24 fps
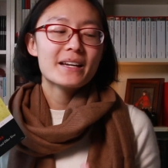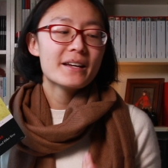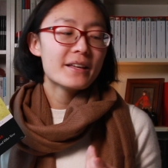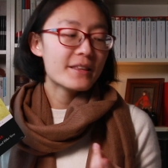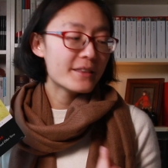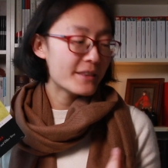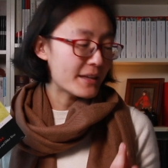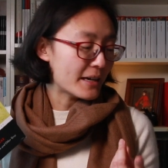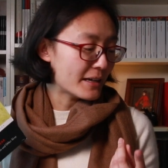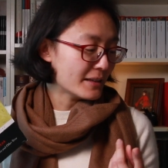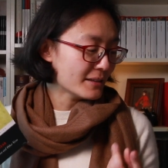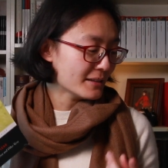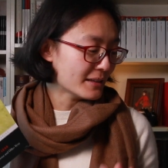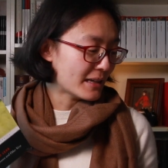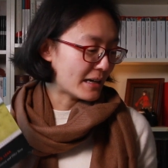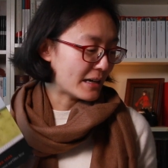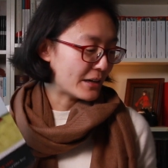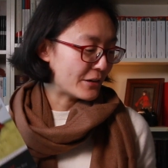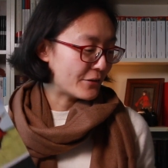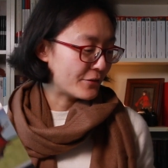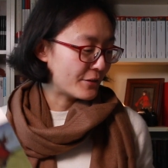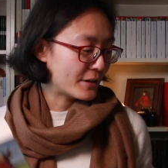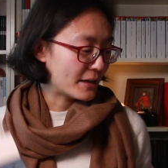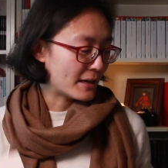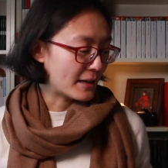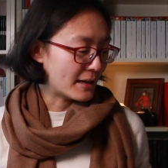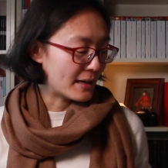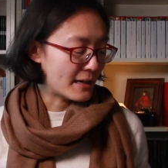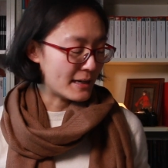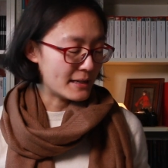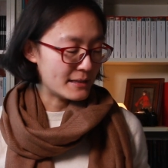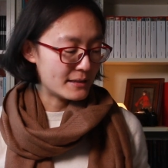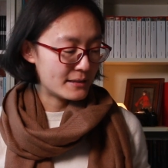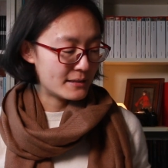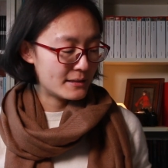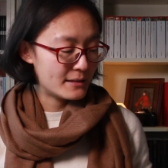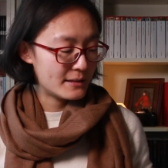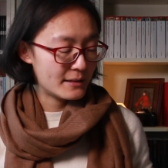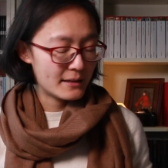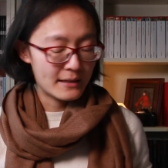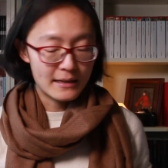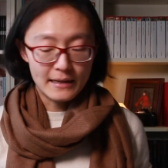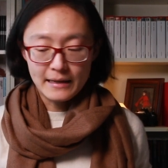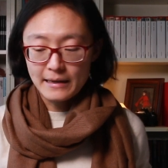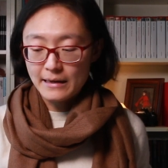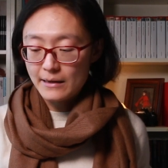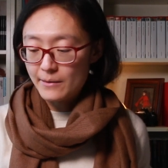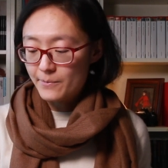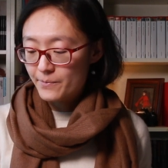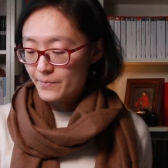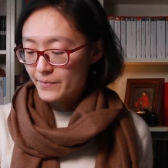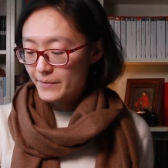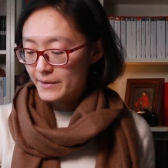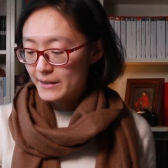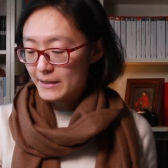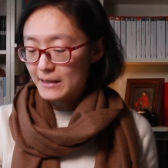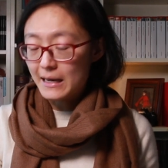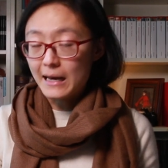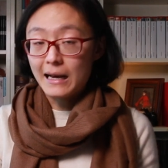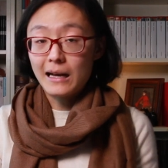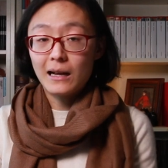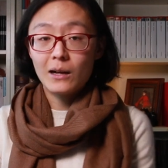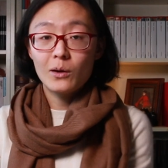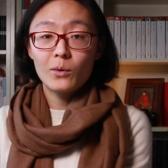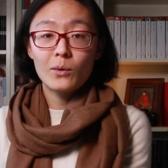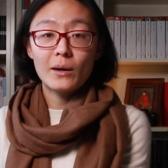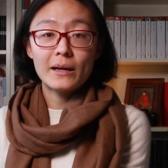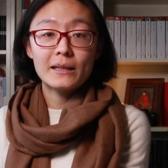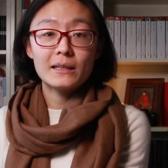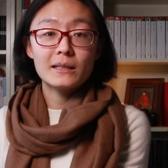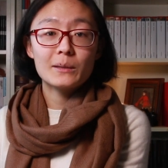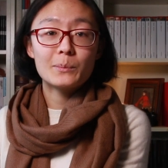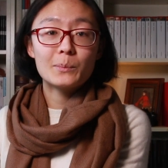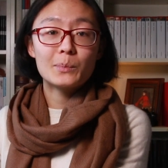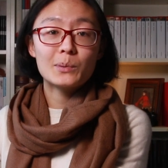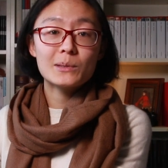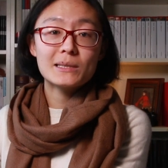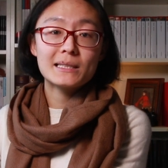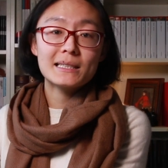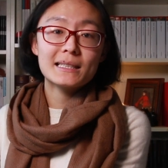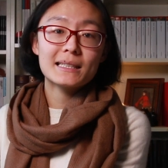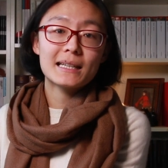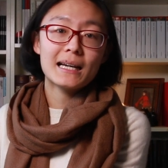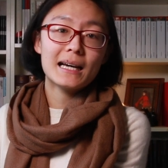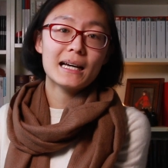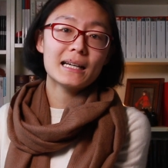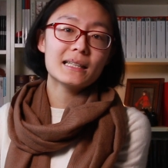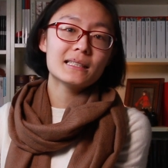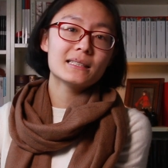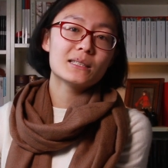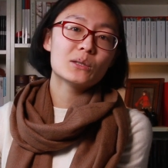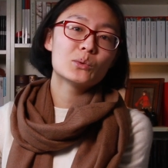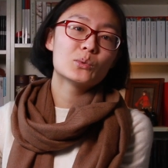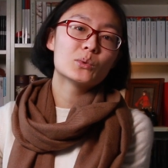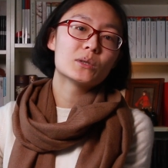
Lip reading: Then I realized The Owl and the Pussycat